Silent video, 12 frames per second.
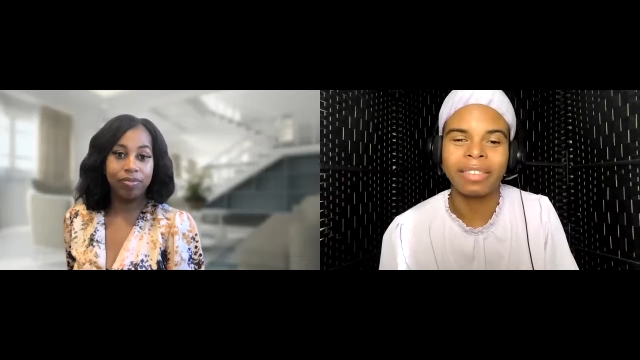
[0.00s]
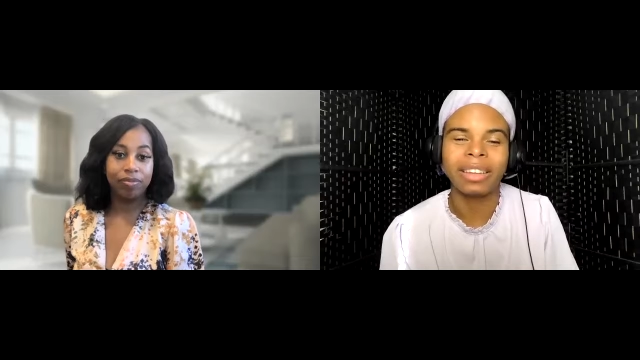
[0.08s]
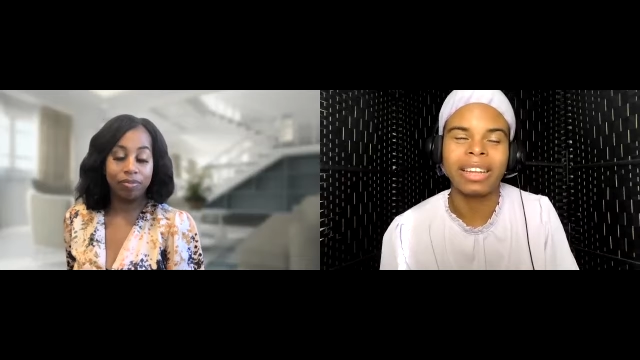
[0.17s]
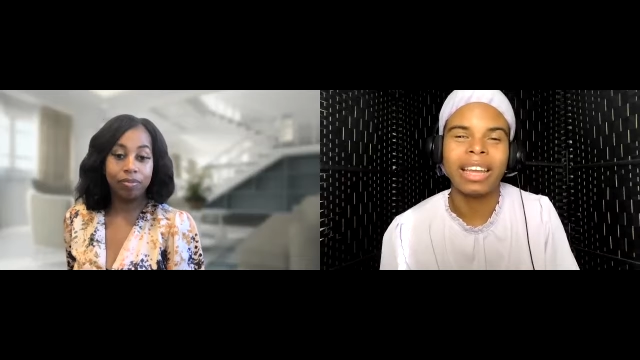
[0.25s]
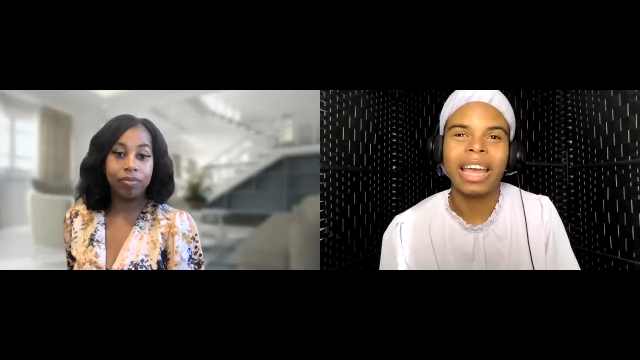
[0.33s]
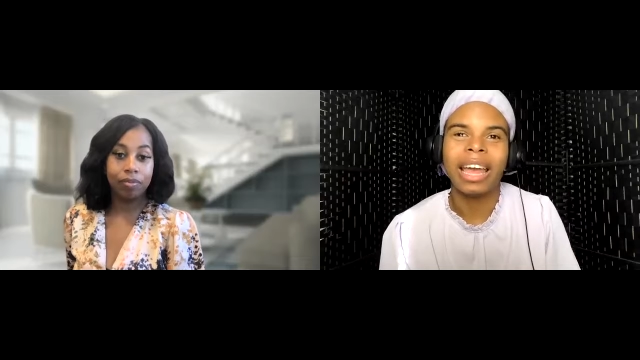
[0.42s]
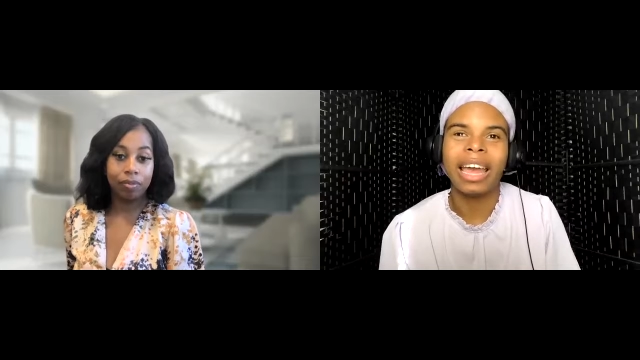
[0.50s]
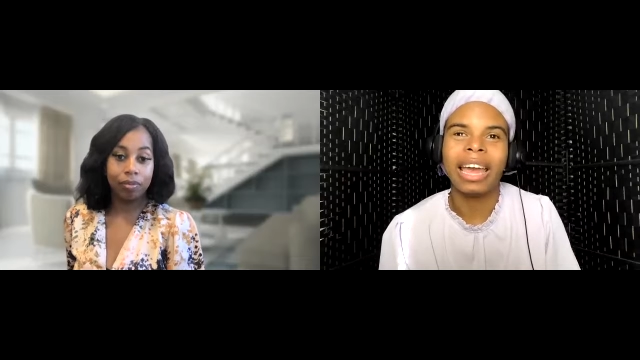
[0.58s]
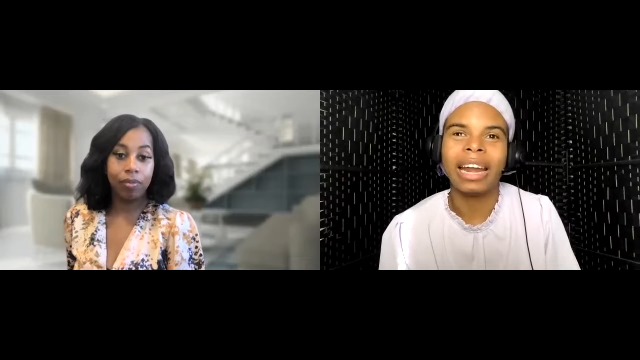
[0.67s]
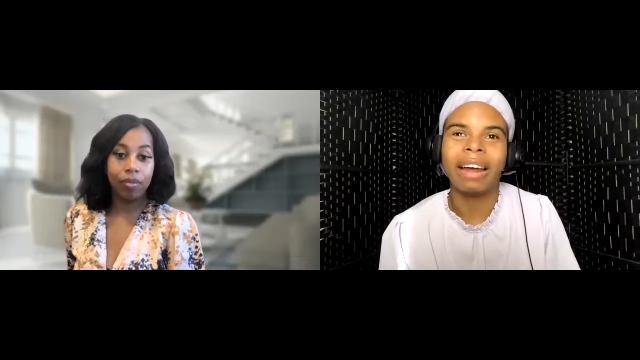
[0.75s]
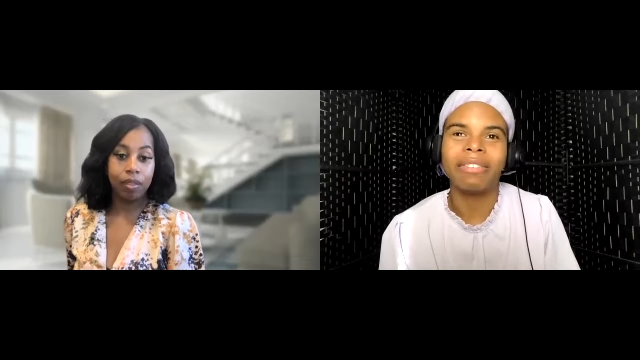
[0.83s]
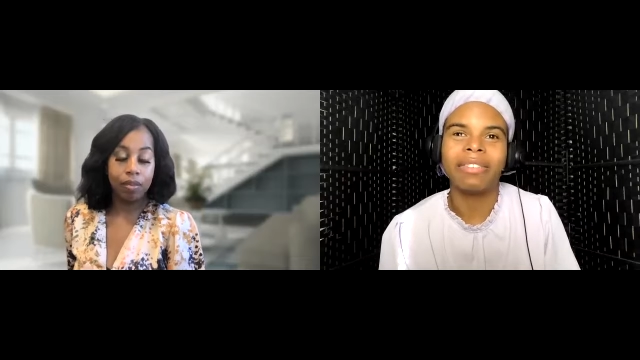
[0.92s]
Speaker 1: it.
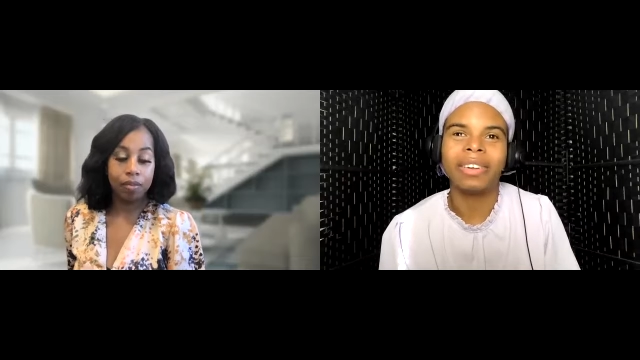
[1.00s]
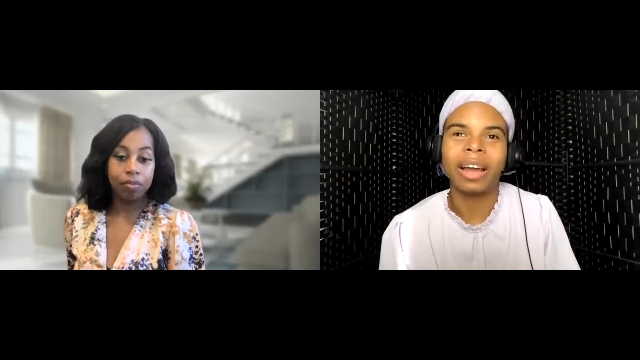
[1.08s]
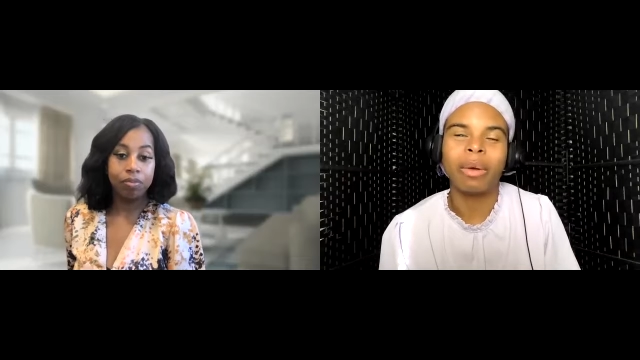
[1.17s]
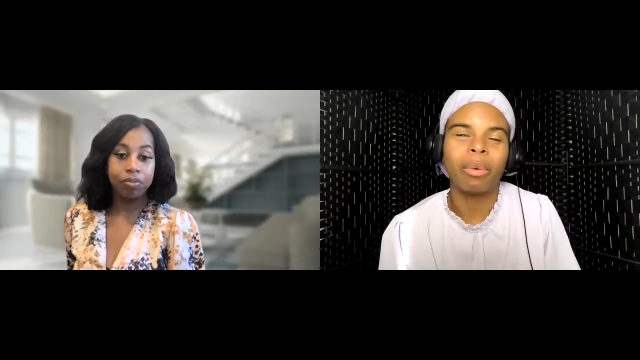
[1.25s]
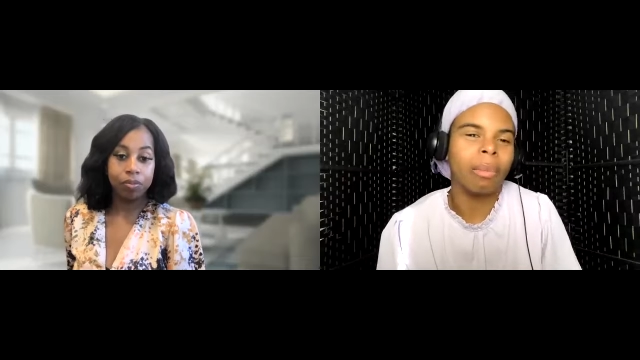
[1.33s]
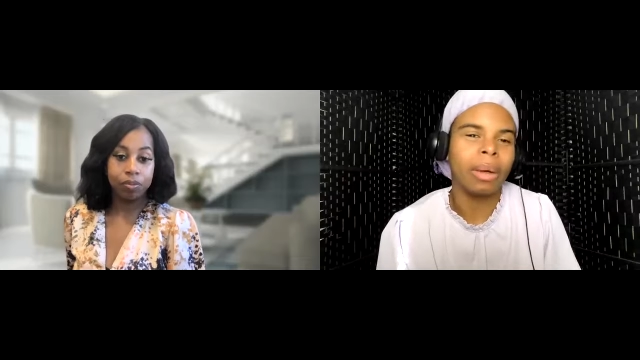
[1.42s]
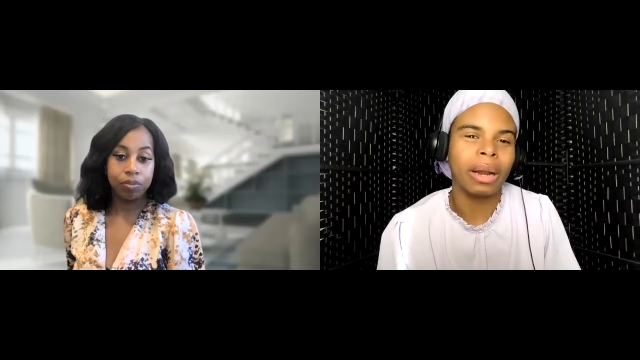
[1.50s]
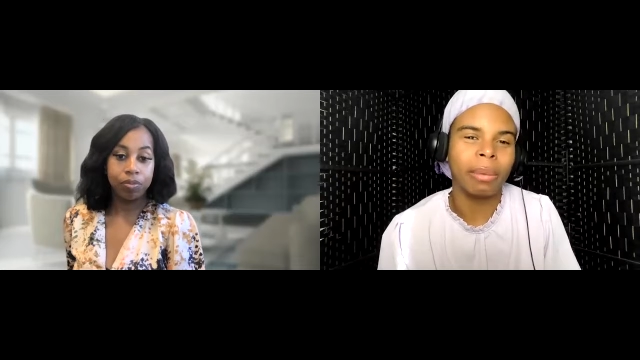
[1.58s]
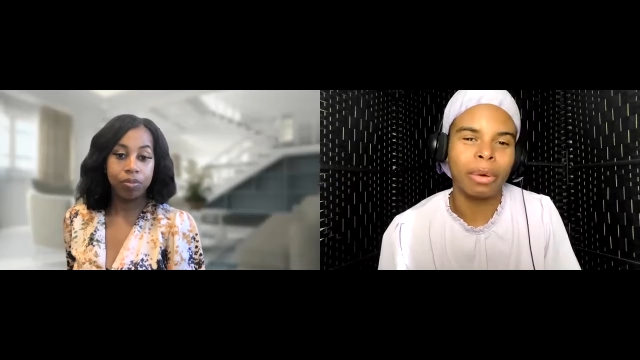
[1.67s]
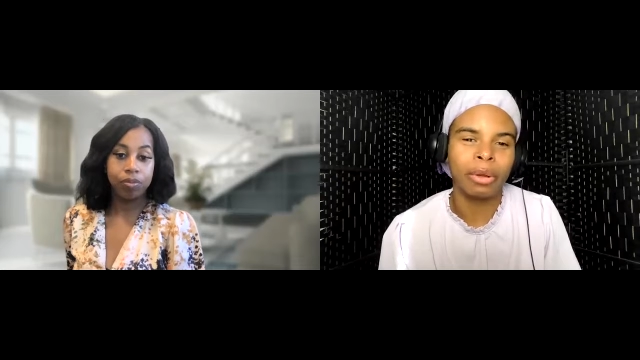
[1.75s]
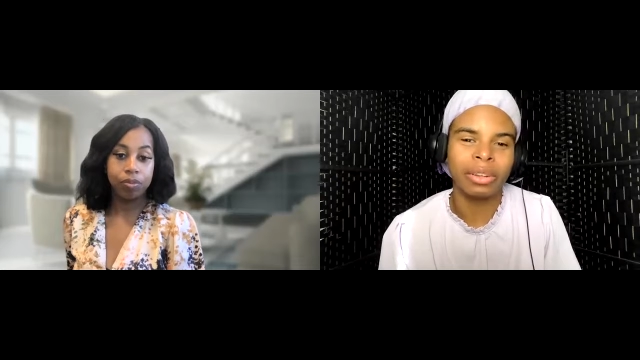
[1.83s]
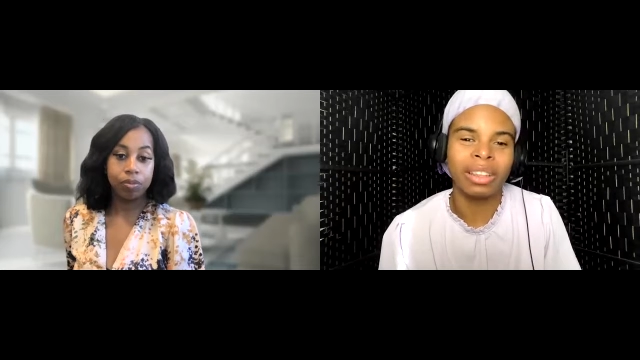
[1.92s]
And I feel like what
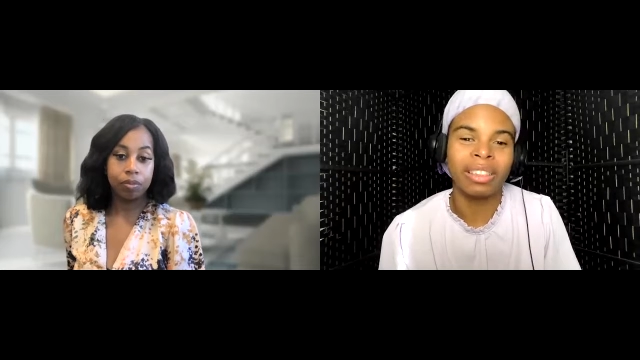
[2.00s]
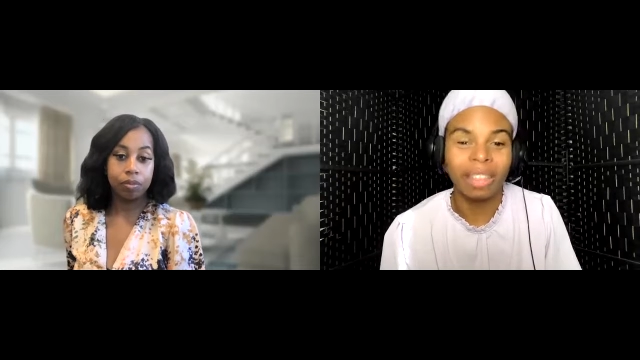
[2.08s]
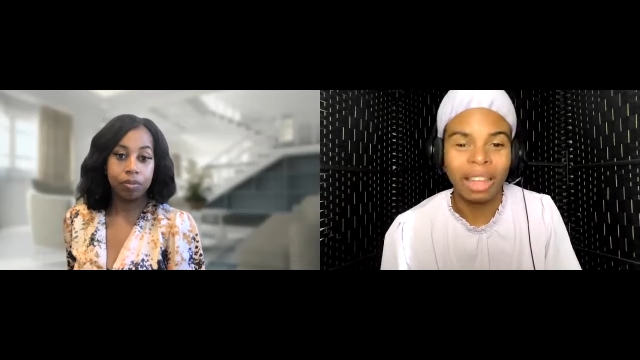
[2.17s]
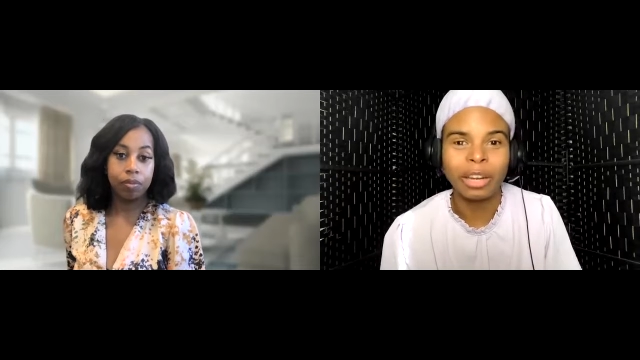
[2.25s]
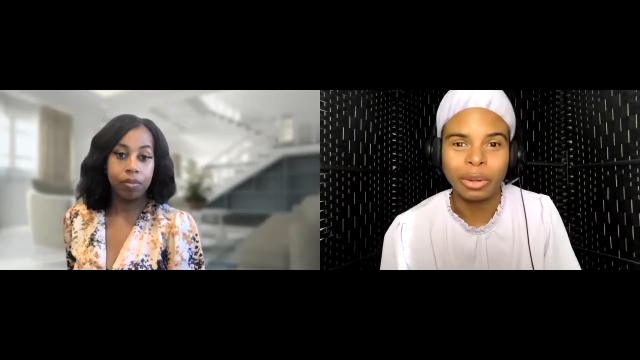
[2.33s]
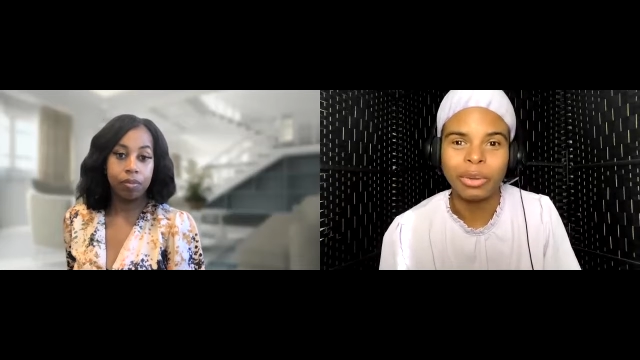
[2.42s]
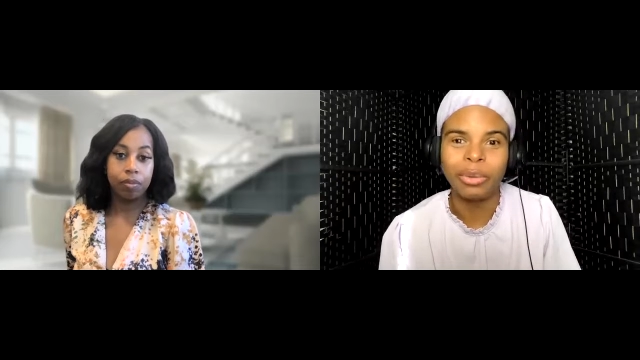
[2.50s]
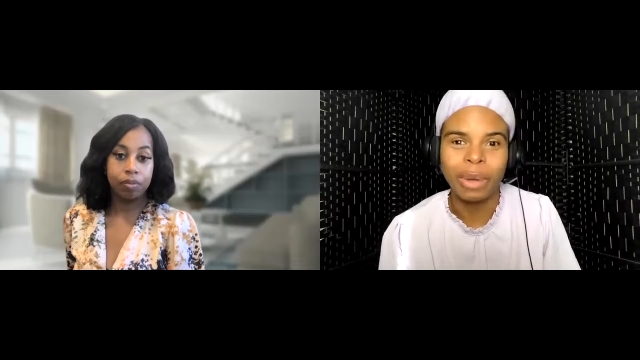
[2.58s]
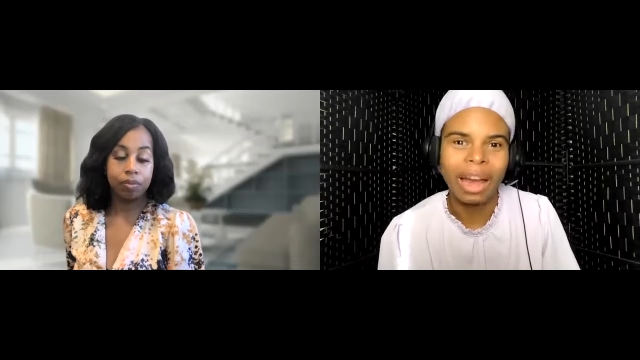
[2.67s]
better person than to